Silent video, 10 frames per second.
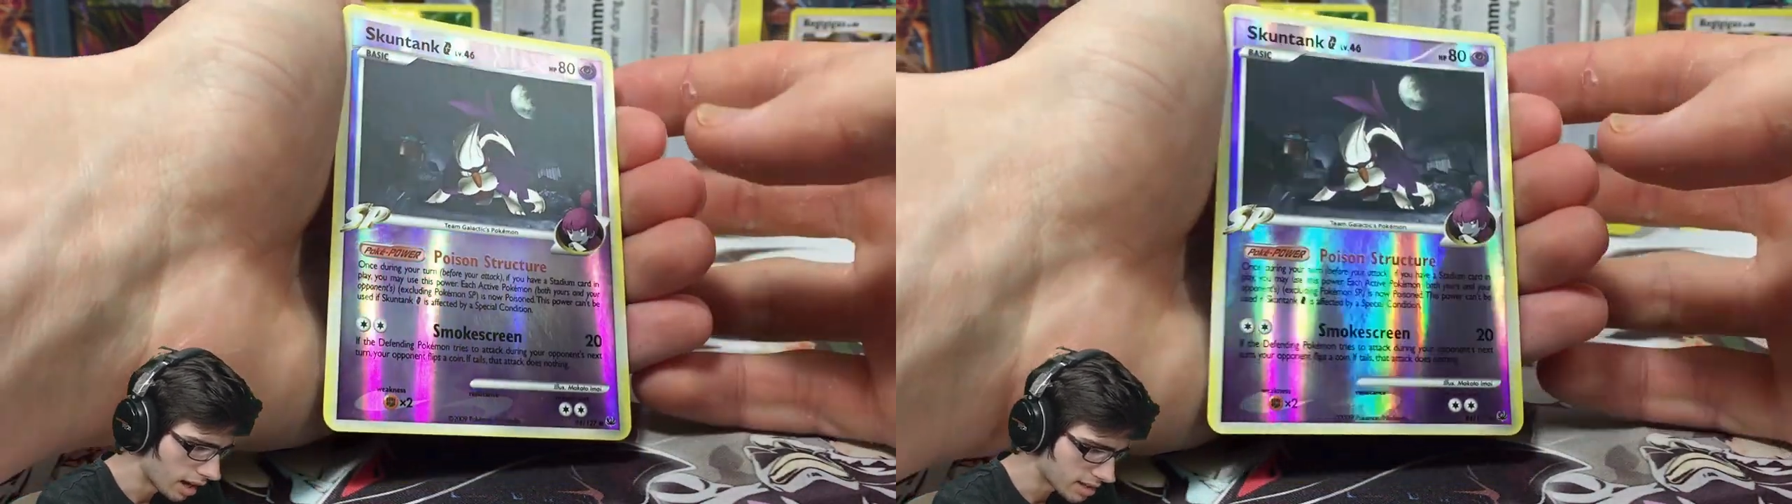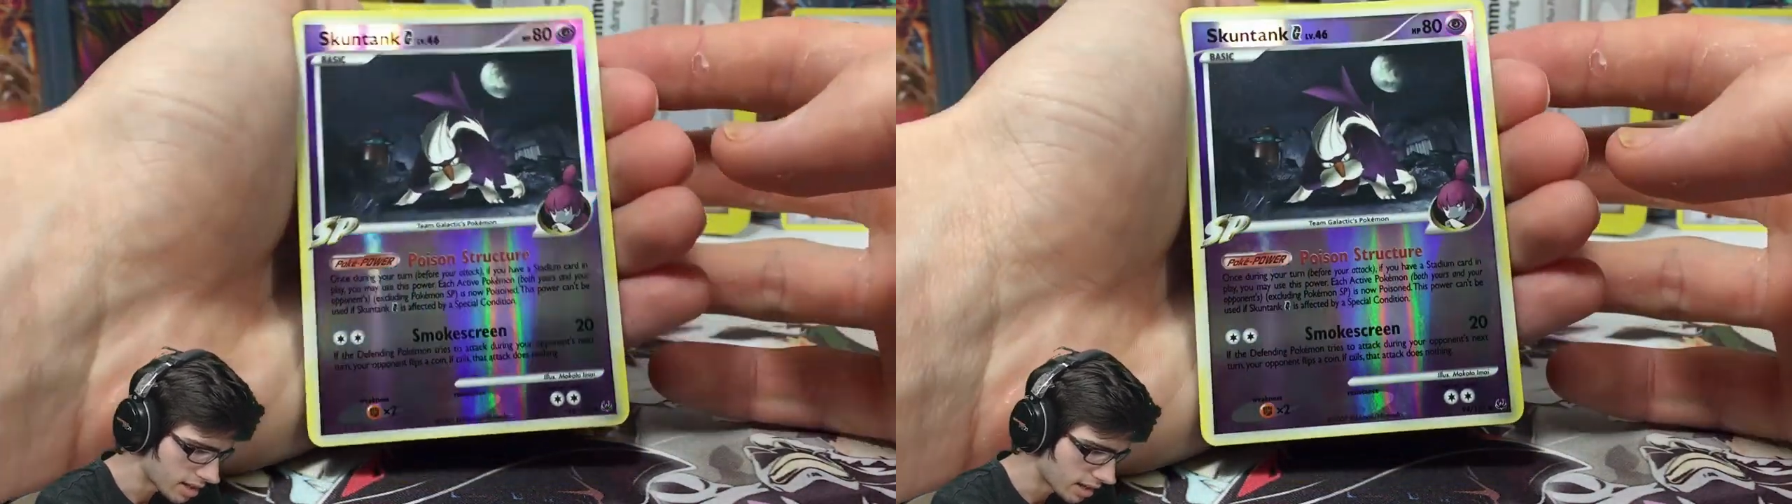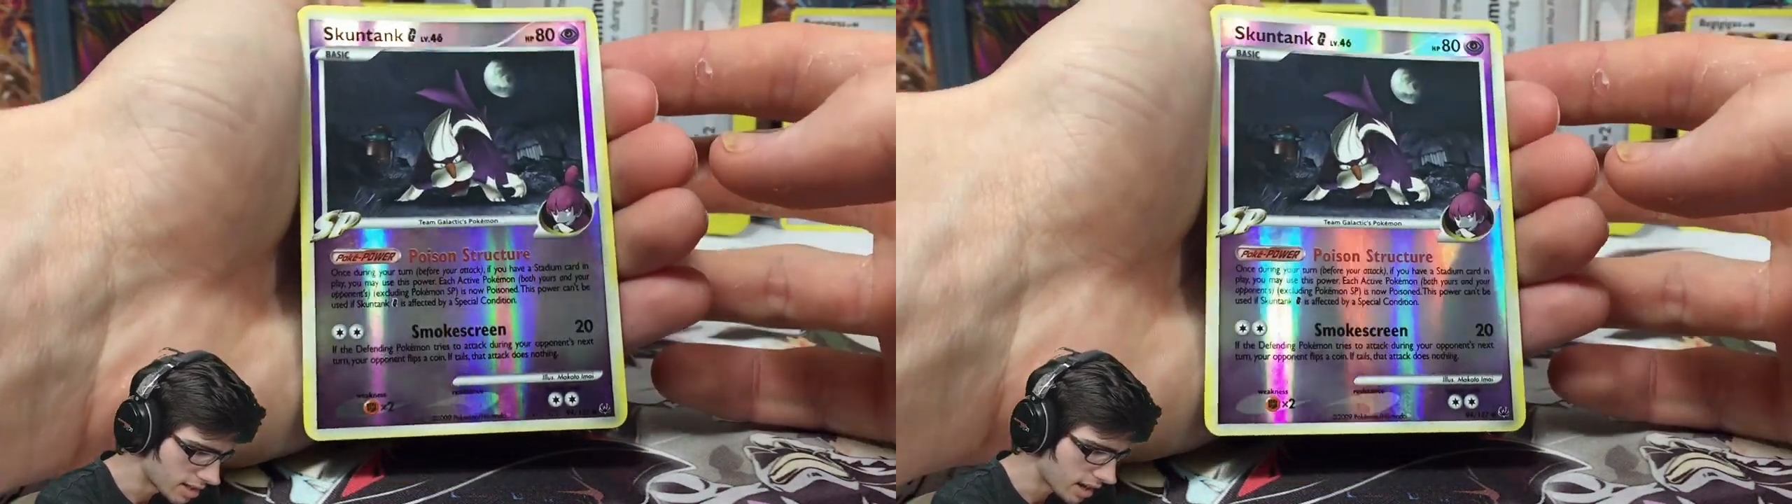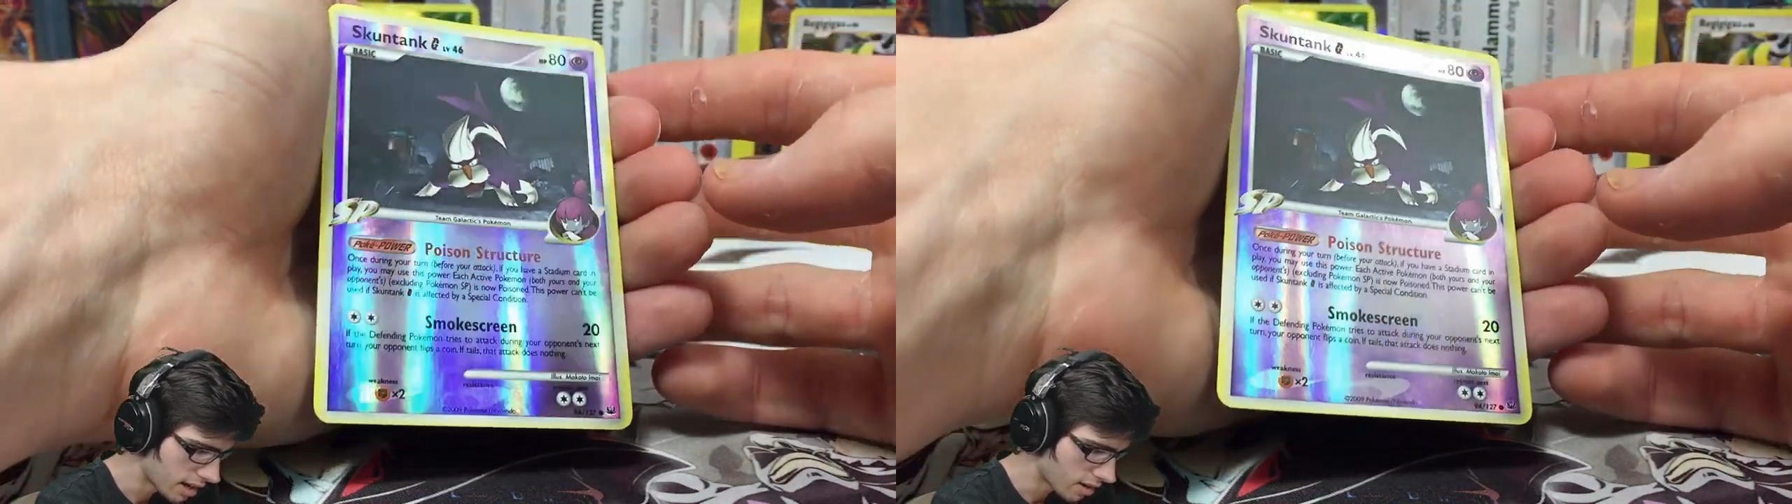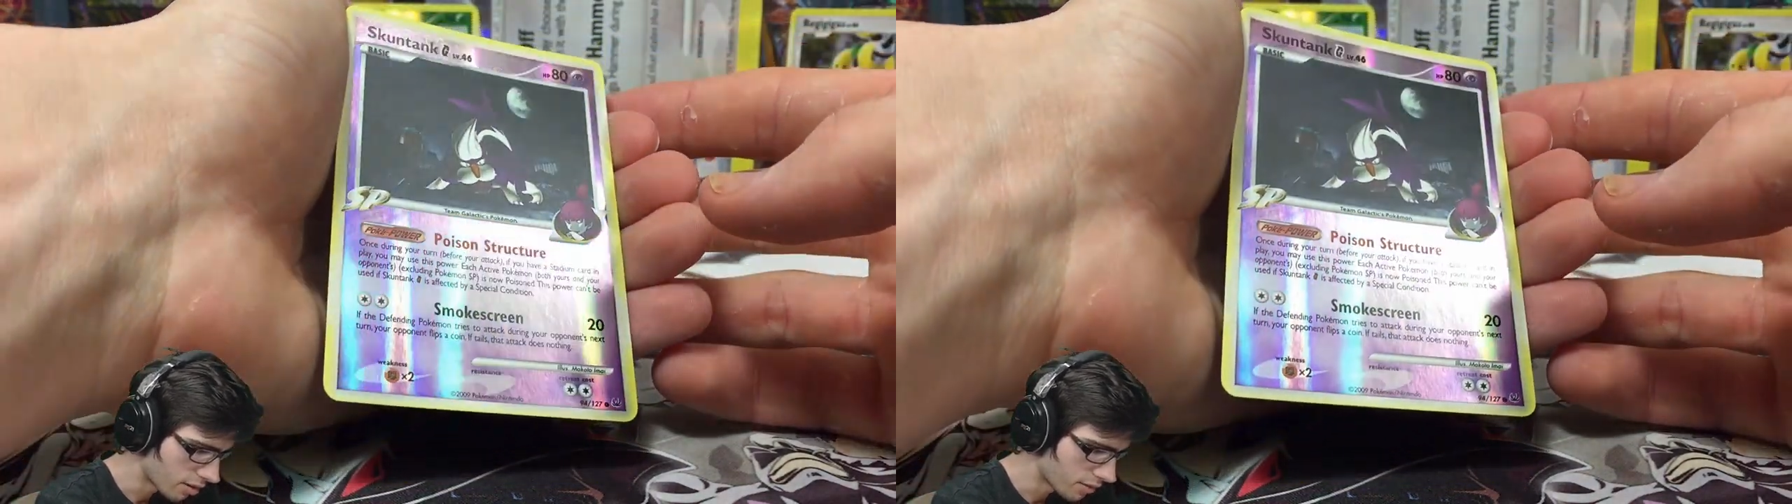
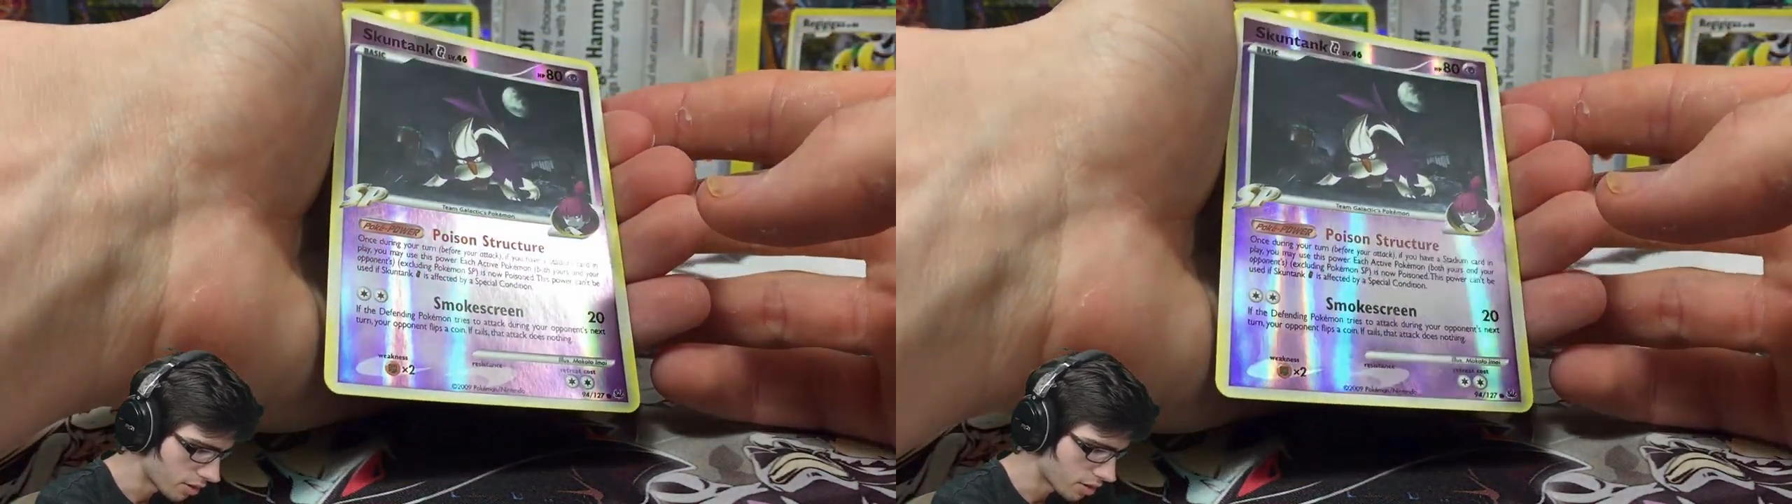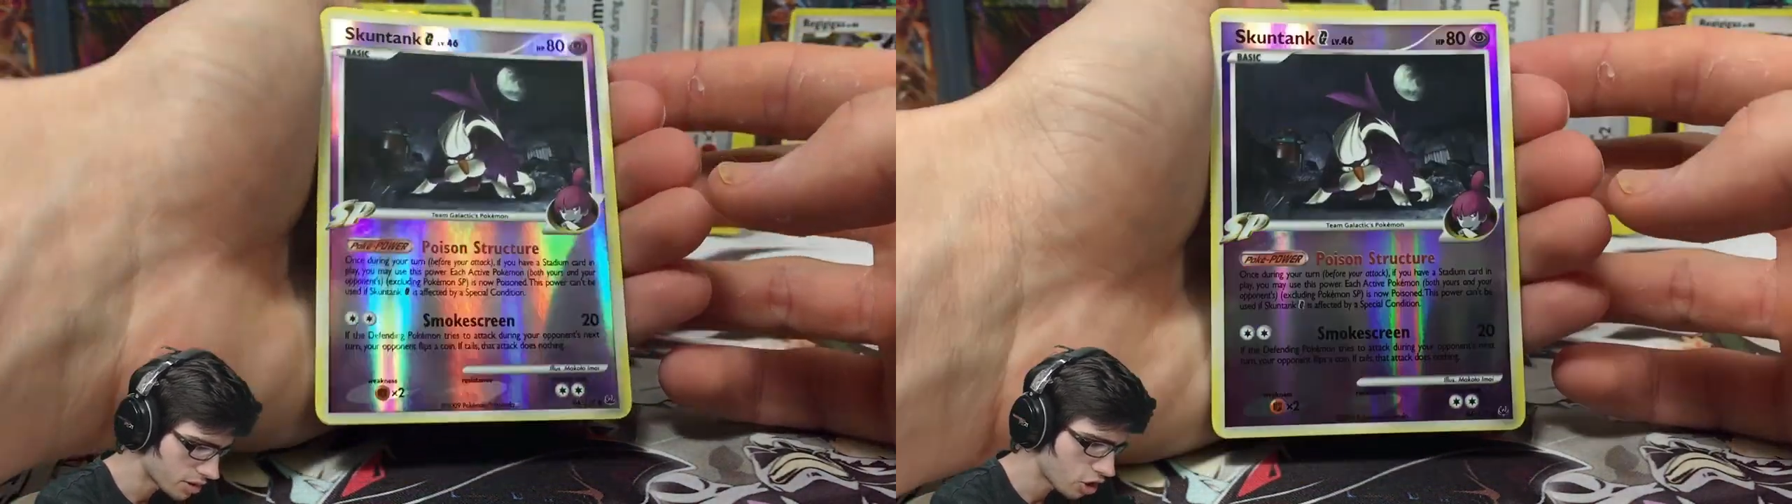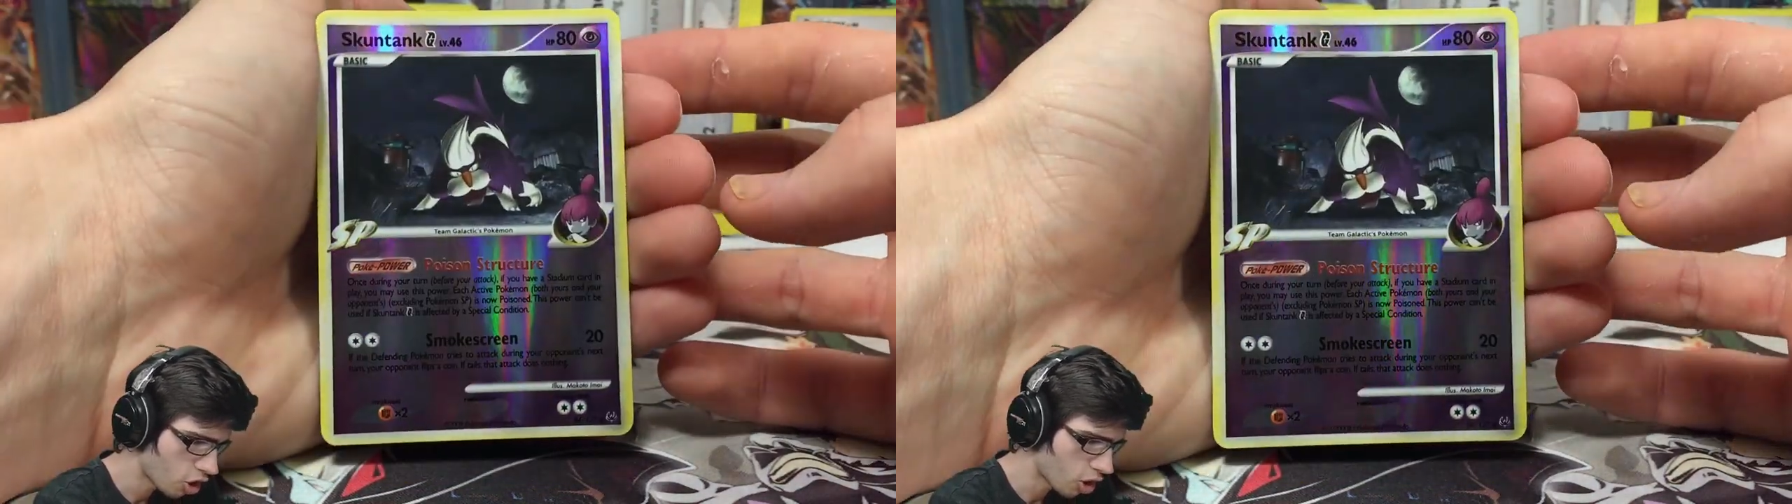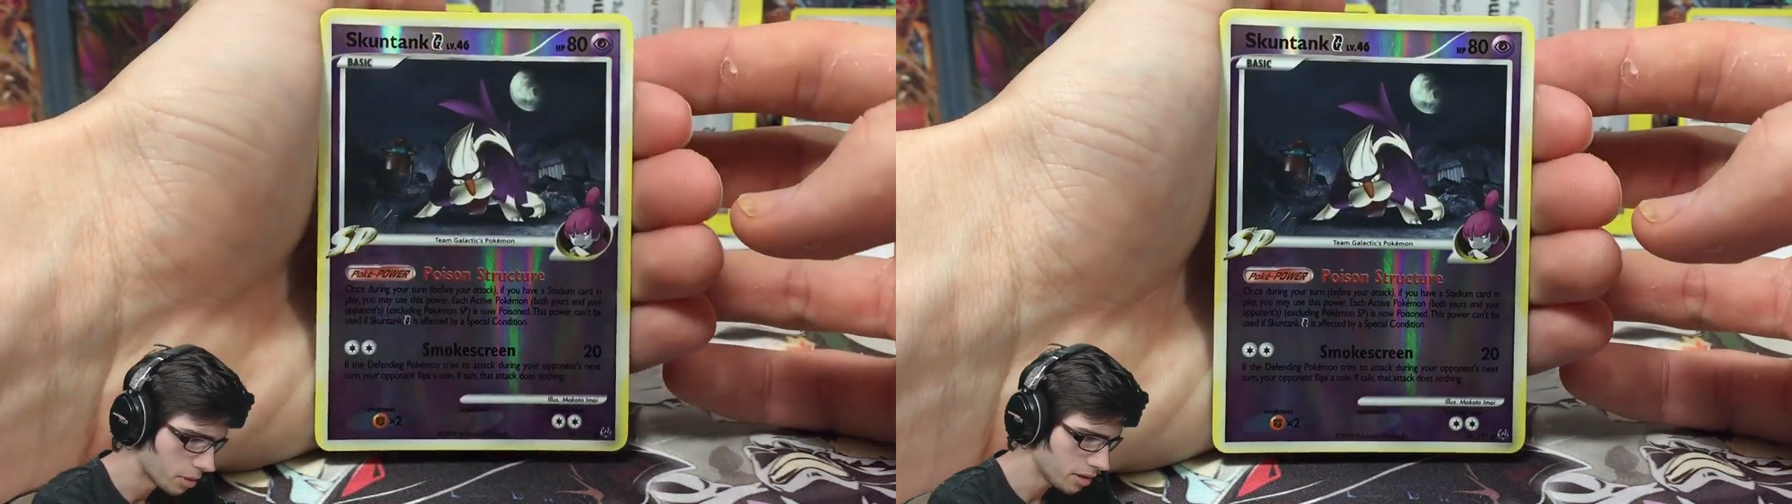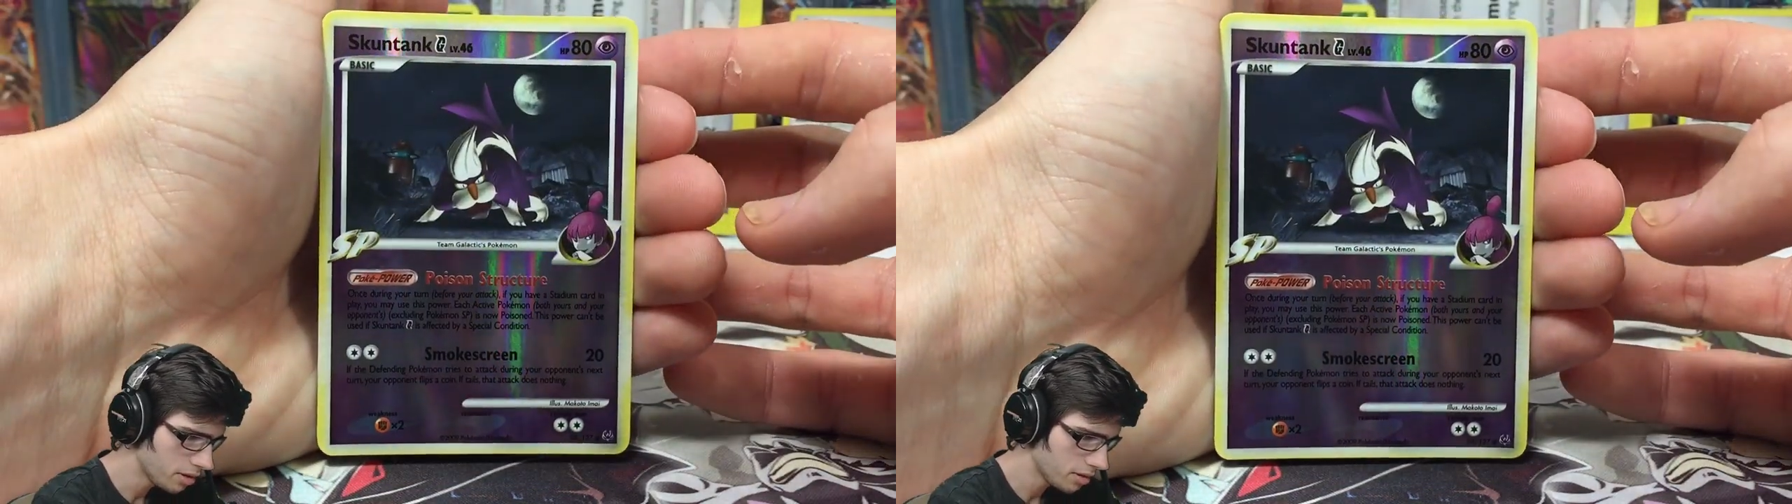Skuntank reverse
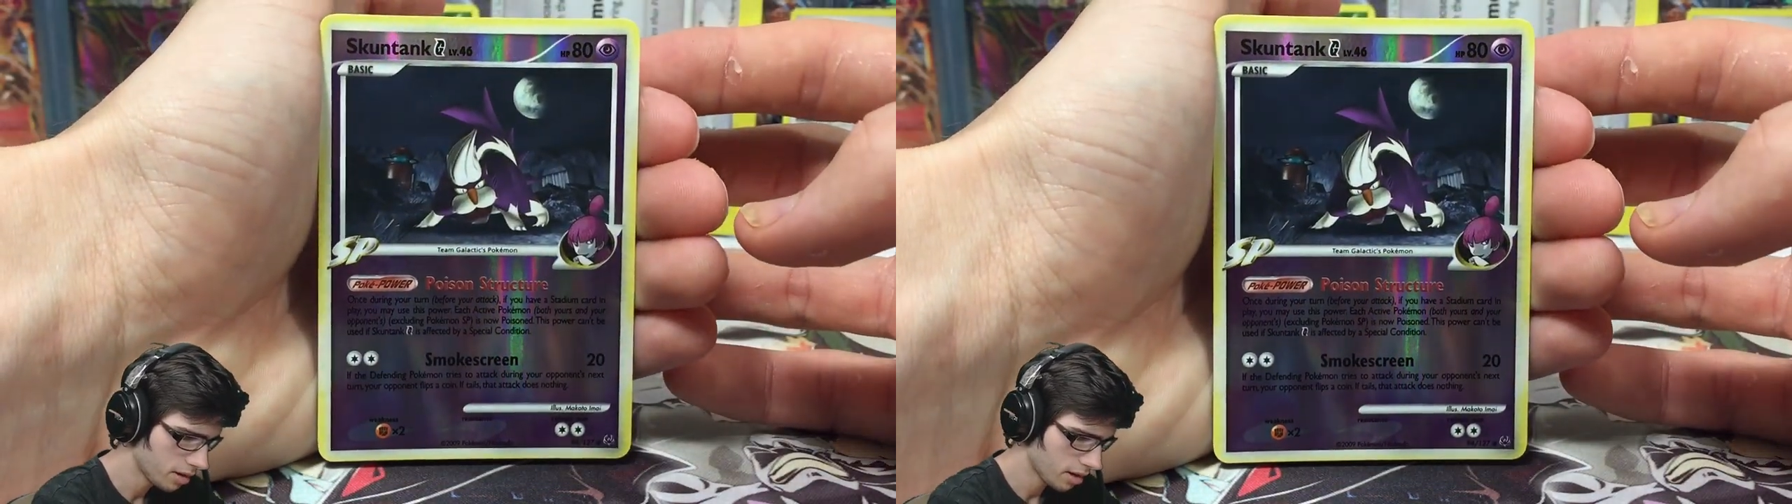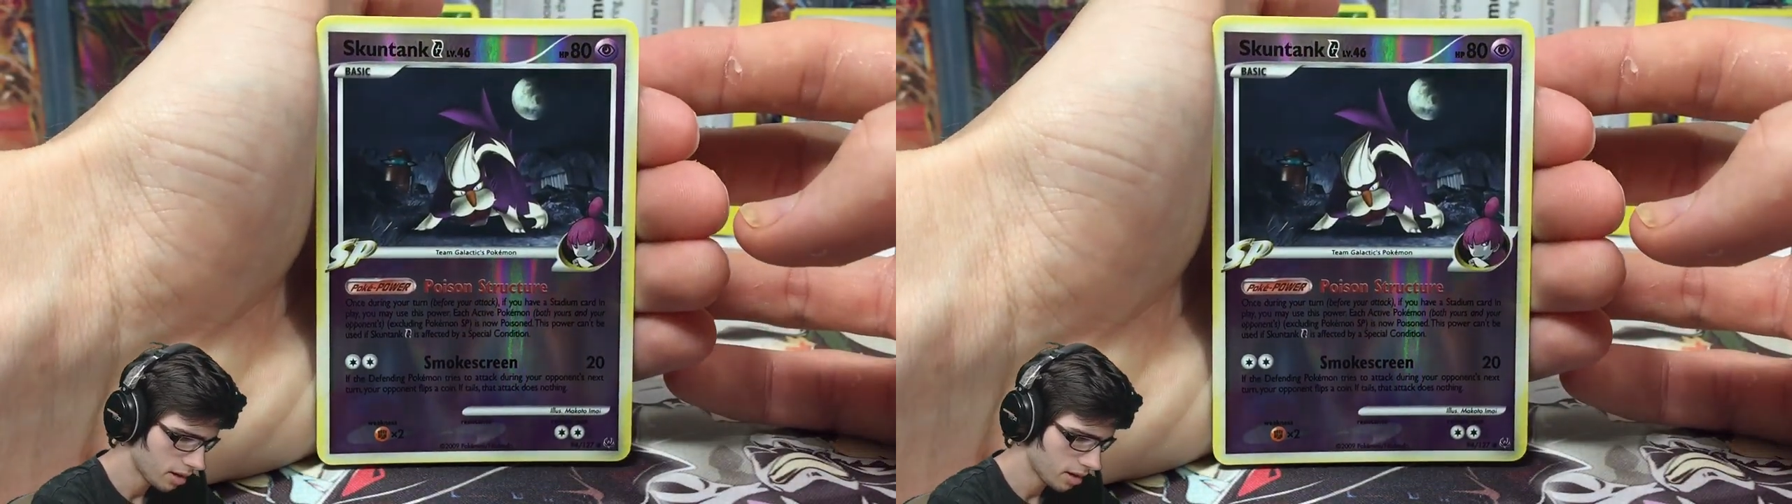common,